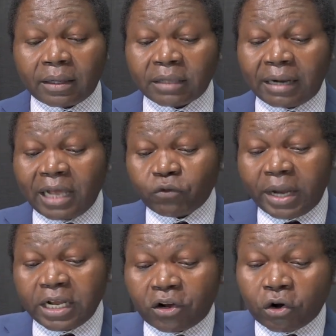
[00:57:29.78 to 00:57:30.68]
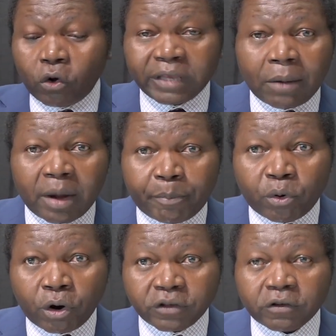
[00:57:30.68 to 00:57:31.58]
And that's why they close our
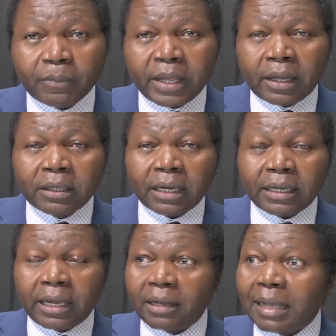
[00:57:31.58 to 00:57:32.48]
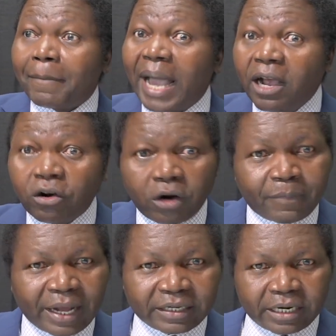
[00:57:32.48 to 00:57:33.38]
ports. They bankrupt
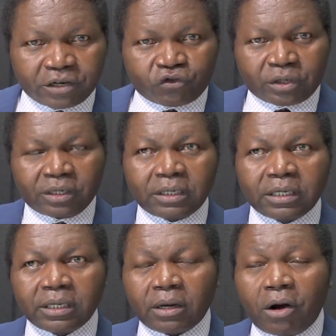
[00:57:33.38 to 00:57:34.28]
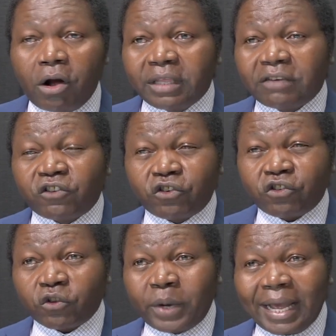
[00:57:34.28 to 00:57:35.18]
that territory. All the
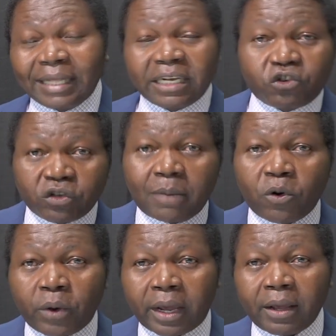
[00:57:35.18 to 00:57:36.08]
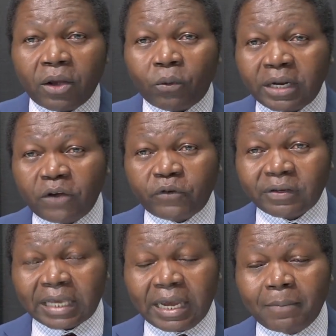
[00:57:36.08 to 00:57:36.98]
institutions we had, they took them away. When they
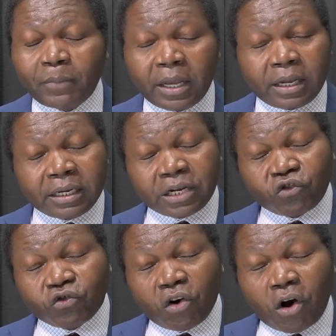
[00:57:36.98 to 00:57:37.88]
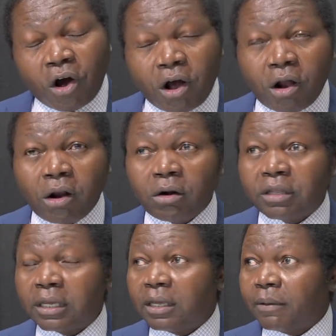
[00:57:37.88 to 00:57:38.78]
first came, they took all
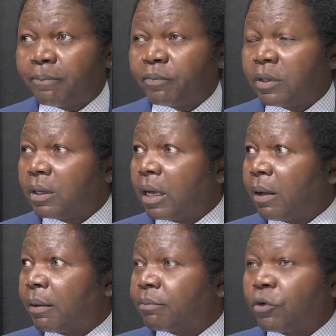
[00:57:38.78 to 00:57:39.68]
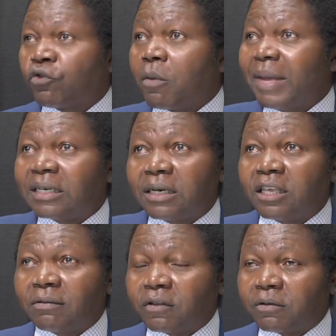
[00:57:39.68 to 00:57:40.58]
the road
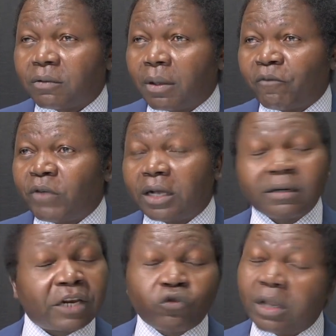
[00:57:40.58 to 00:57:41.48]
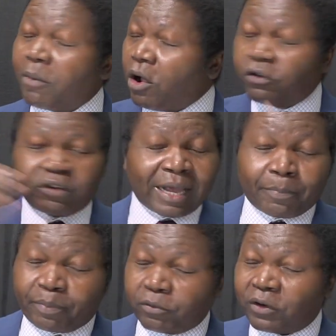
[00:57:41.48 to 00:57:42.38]
maintenance vehicles, they took them all to
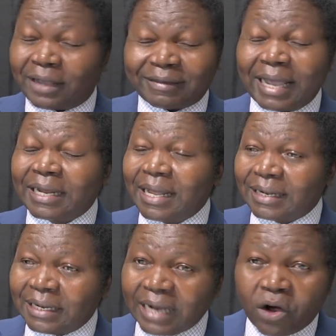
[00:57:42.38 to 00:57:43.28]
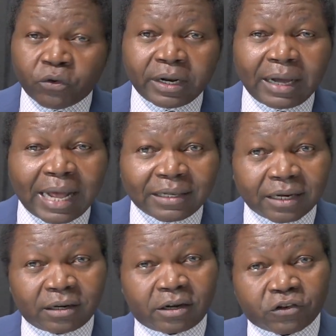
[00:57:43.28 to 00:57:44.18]
their side. They downgraded our
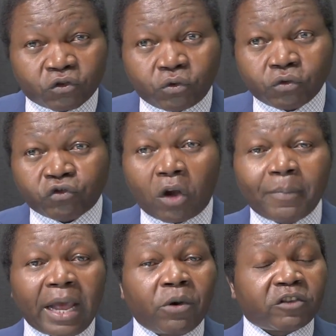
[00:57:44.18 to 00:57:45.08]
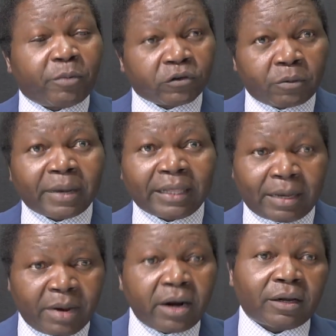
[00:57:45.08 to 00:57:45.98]
technical schools, some that were sponsored by the
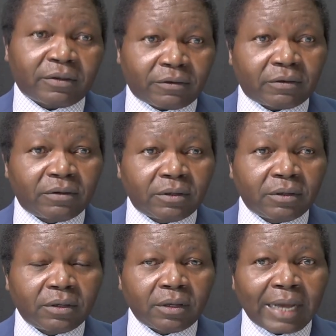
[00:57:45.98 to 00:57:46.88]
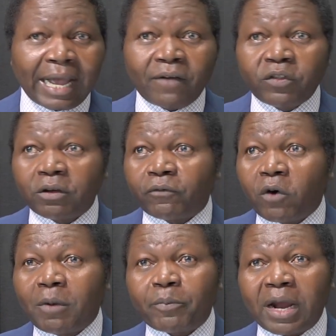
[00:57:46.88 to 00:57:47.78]
Americans. I have the
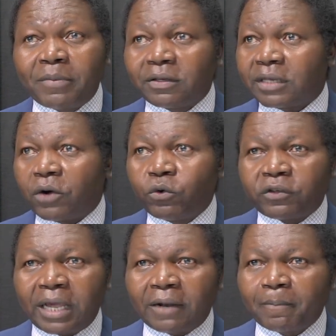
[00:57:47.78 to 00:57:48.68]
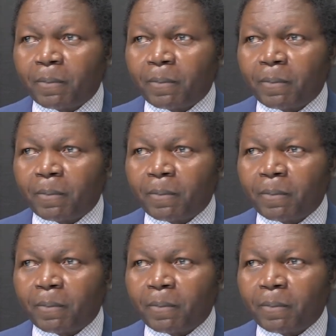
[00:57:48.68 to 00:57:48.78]
former prime minister who said